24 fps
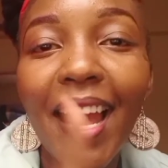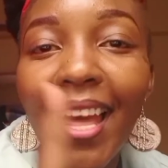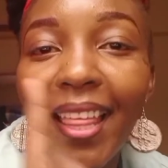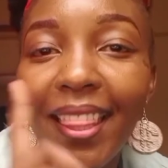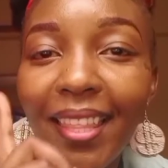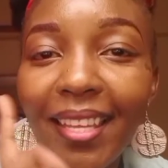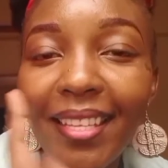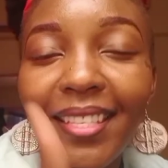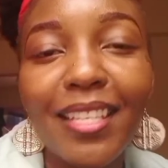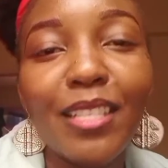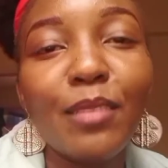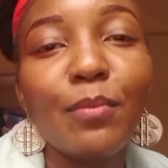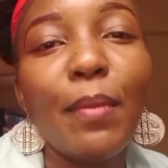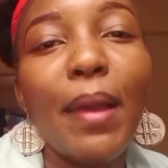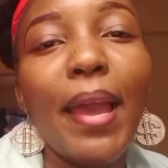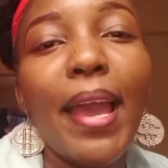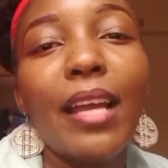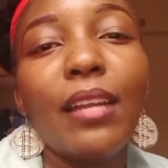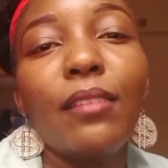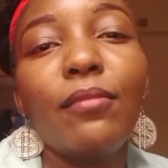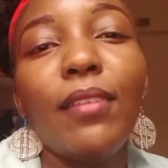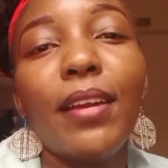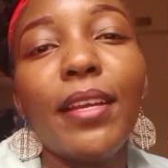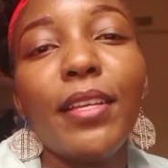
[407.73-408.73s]
this is my
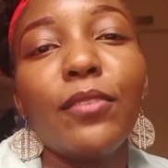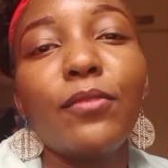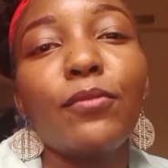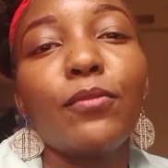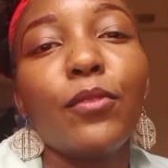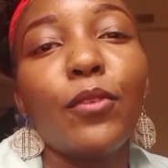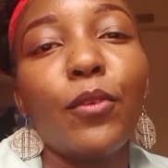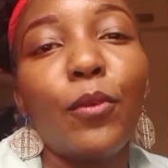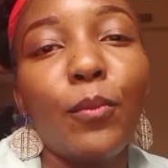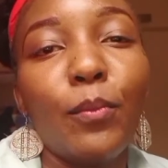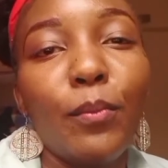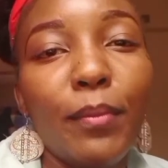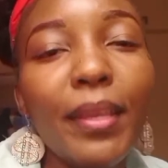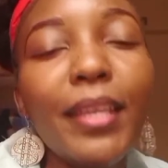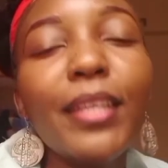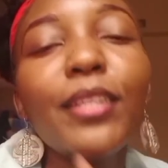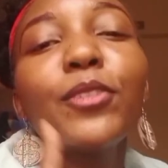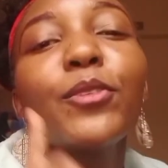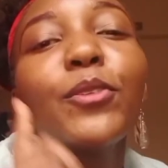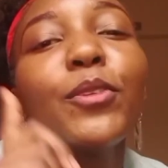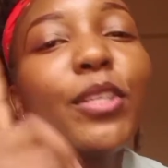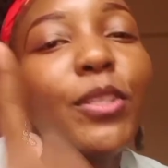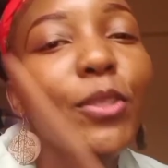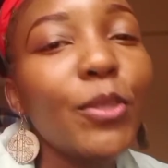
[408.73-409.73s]
advice from me
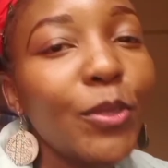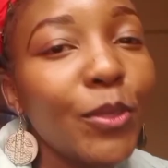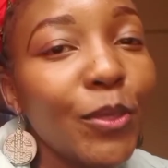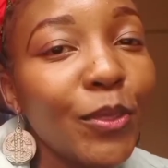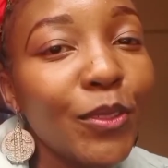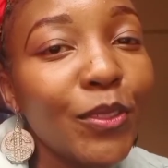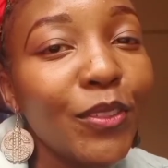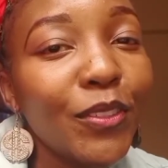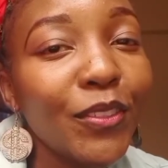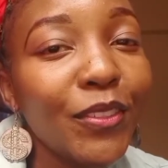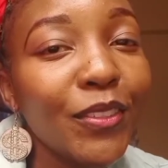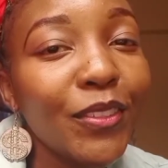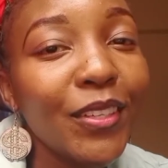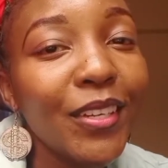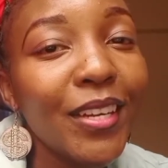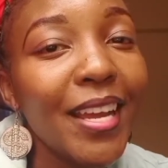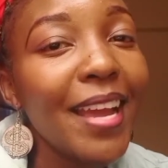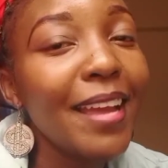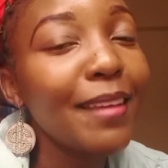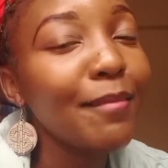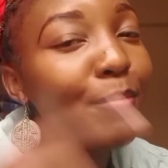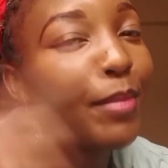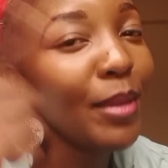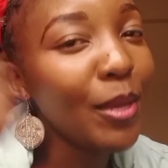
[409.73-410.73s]
to you.
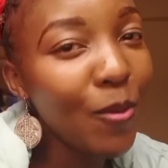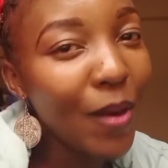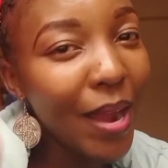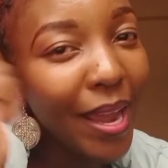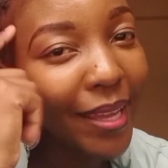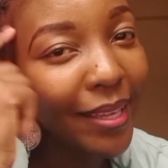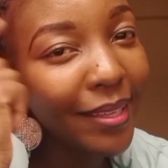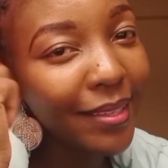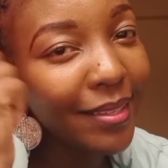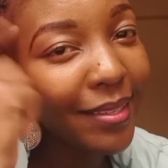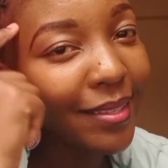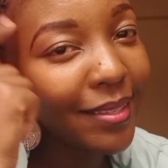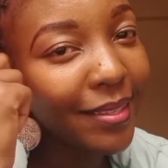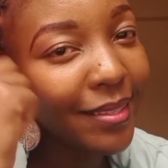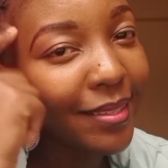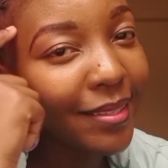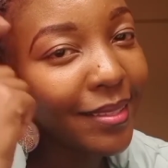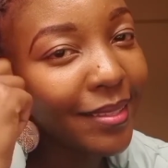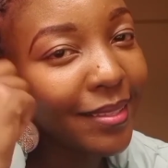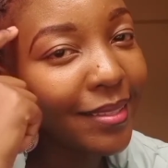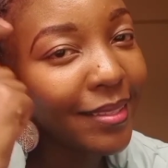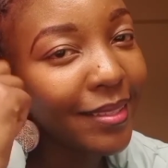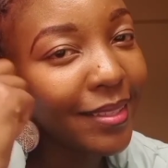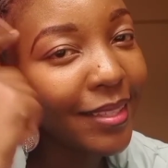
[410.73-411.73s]
Be wise.
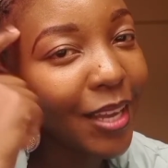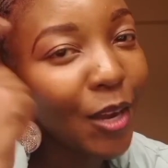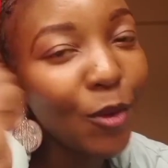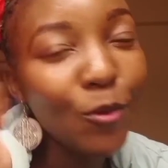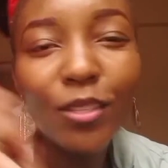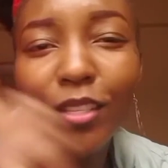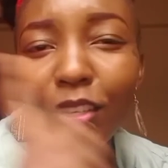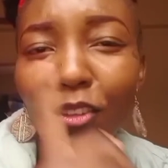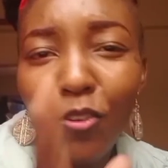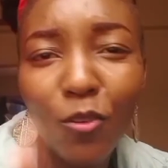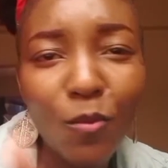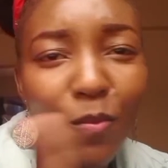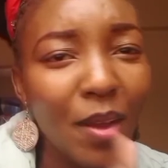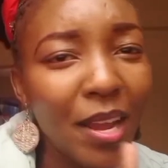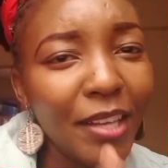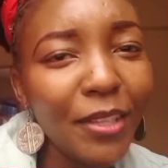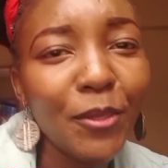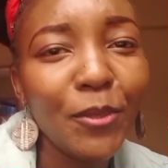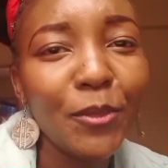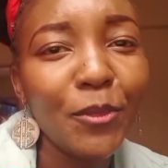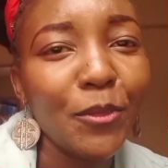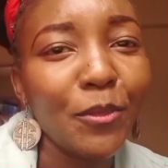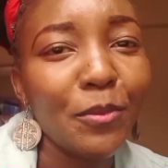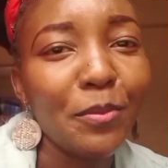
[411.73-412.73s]
Usikubali
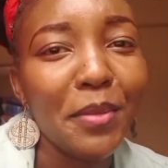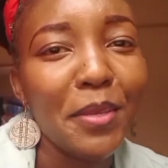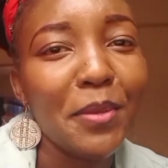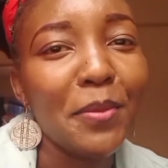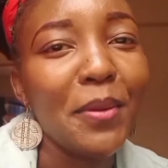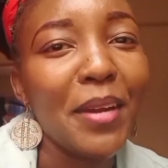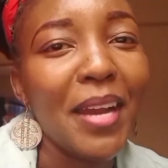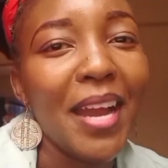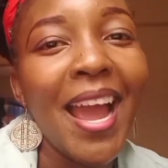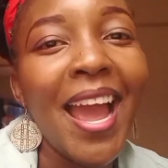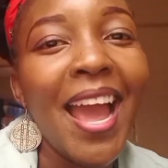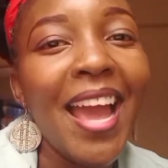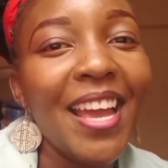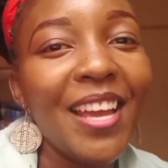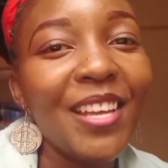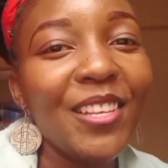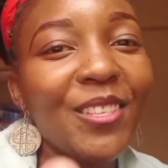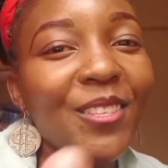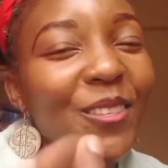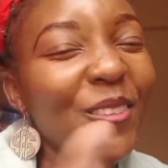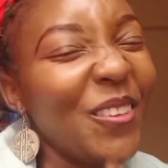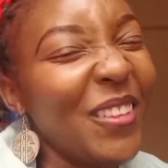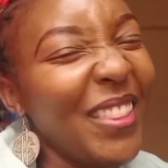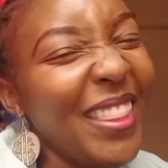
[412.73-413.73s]
kutumiwa.
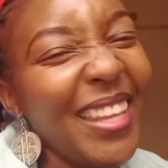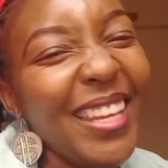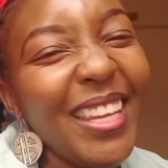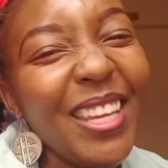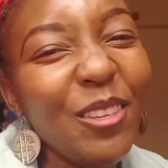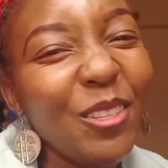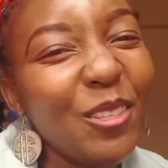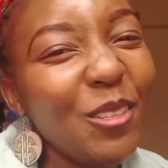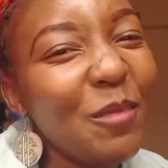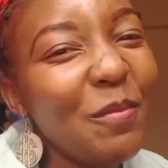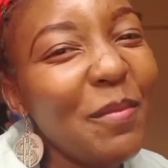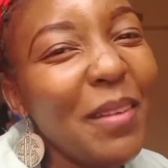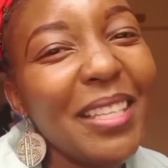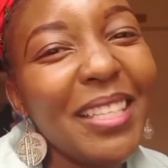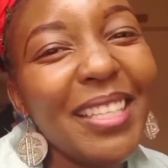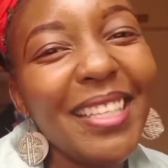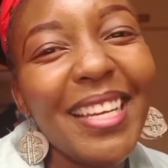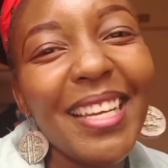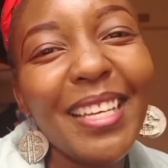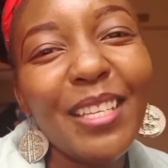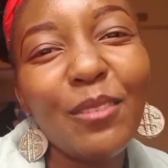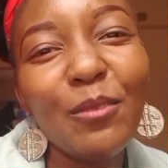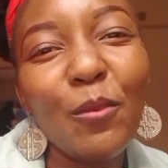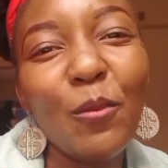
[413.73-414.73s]
So thank you so much
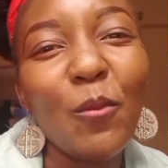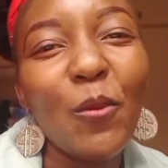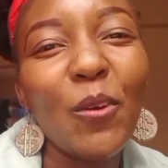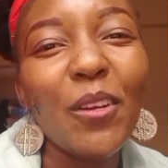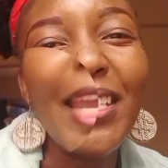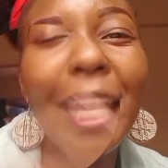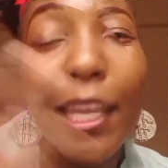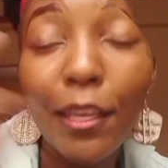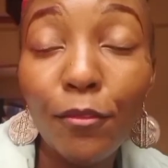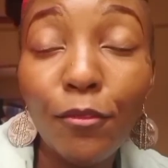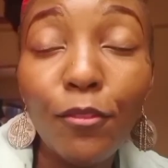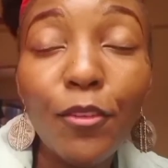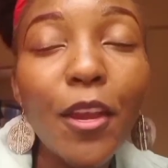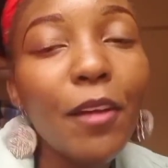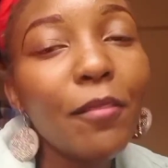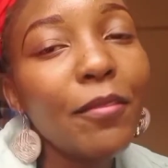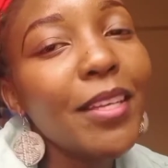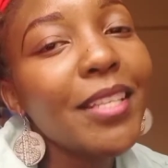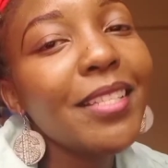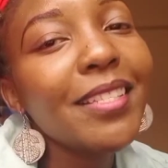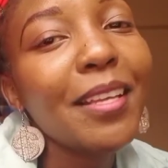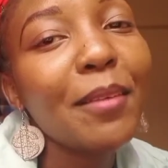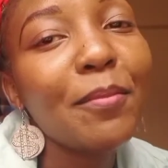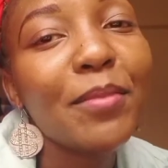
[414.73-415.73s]
guys for watching. If you
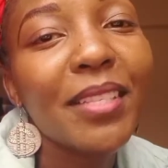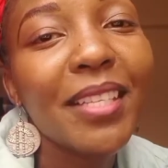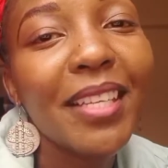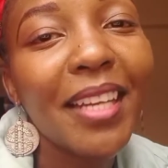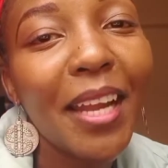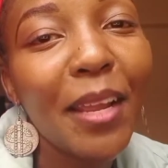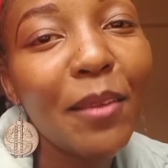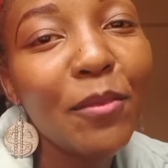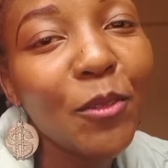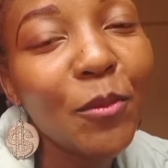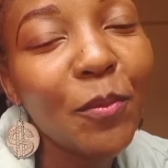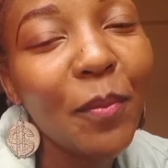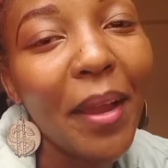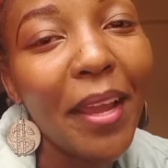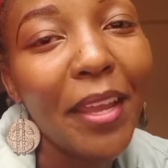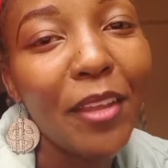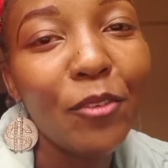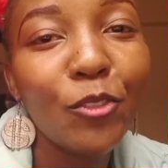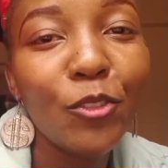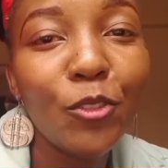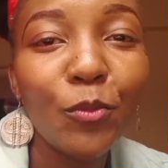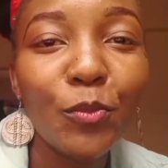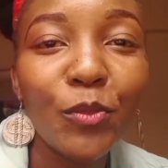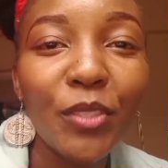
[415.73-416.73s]
haven't subscribed to my
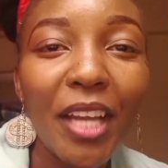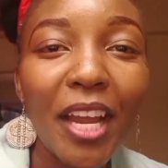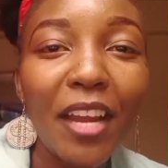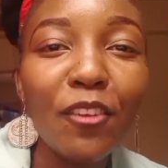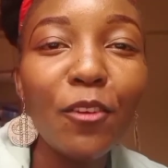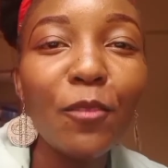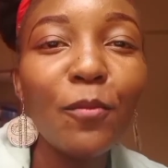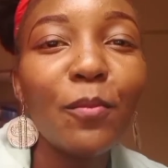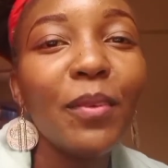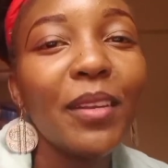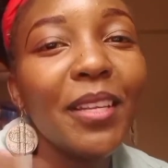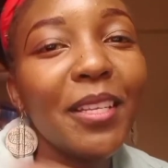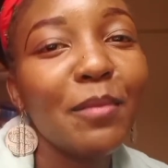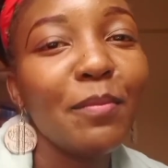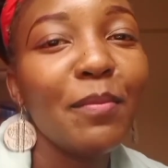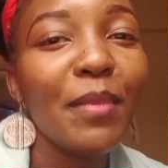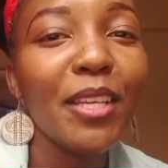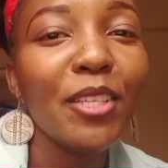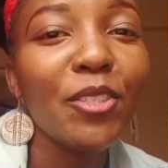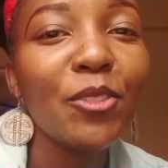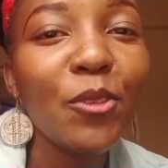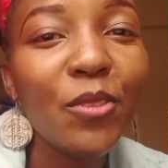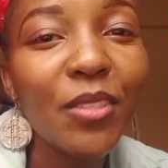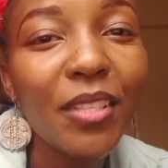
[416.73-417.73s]
YouTube channel, please
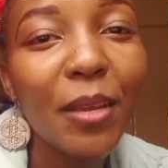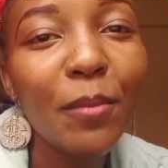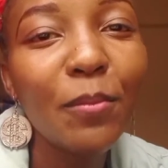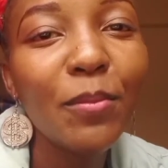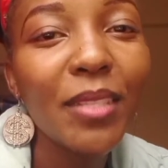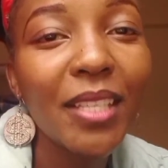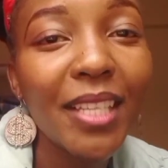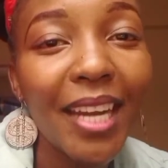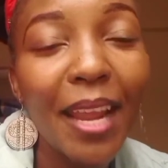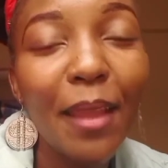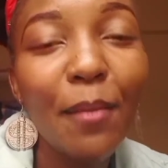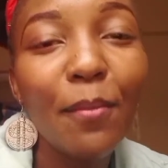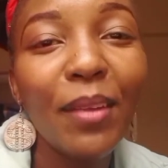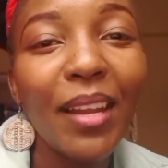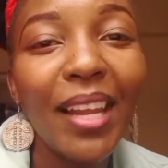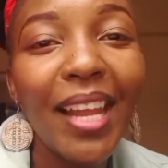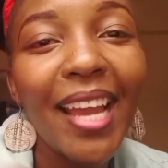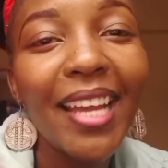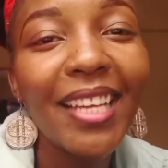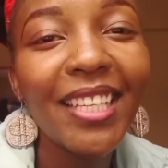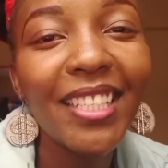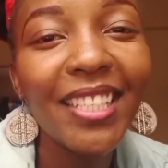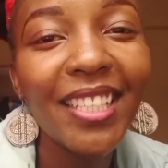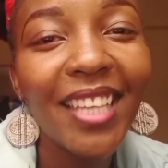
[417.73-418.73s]
make sure subscribe,
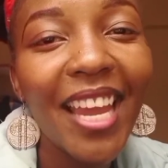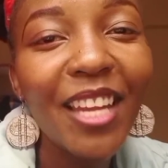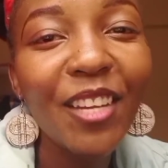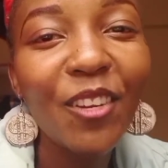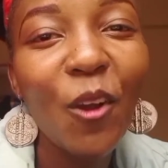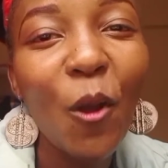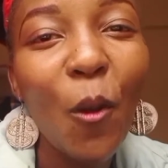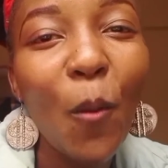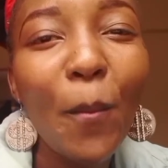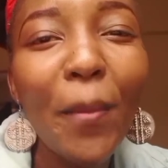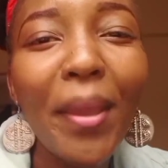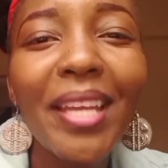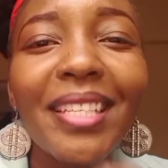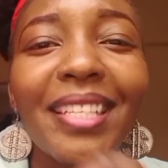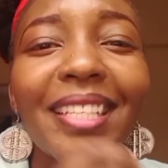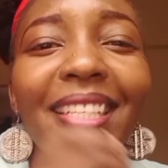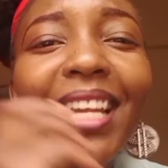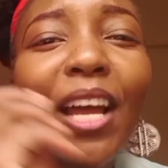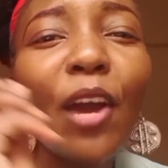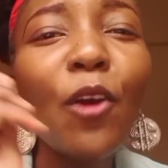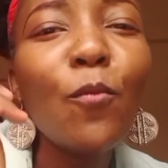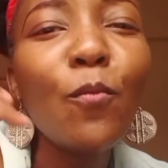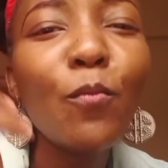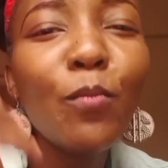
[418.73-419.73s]
like, share and comment,
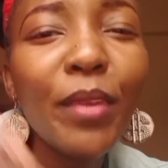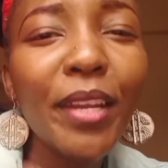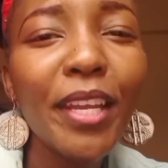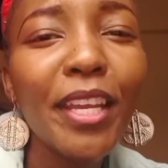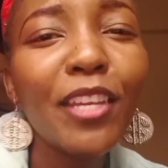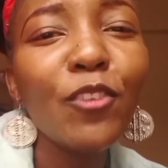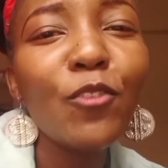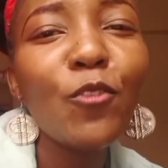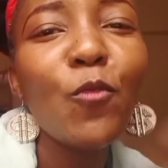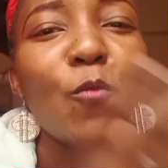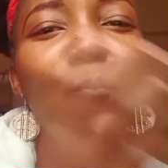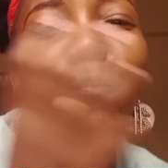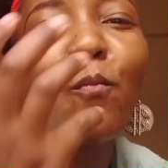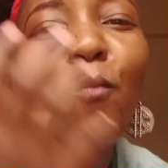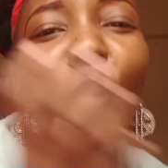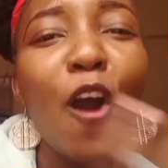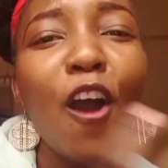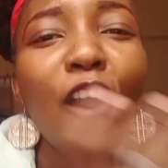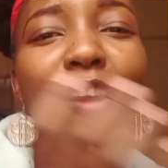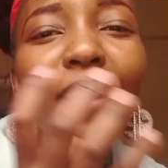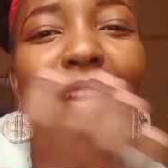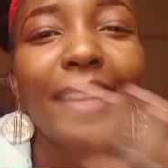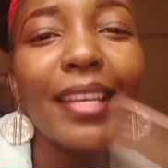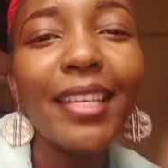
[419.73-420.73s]
and I'll bring you
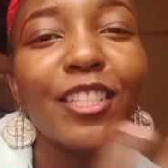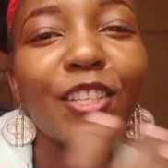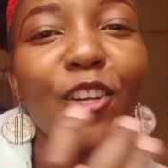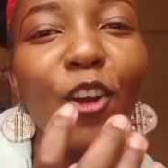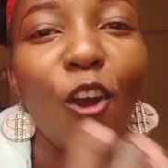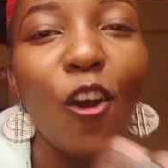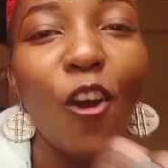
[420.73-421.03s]
more lit